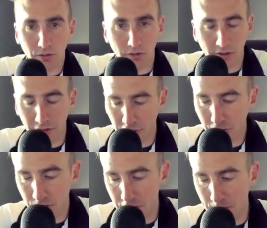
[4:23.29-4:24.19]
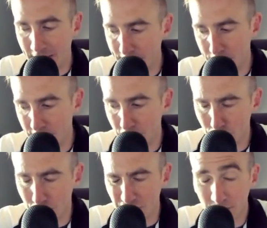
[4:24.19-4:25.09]
We're going to use a pad
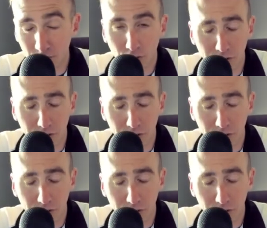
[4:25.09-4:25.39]
position similar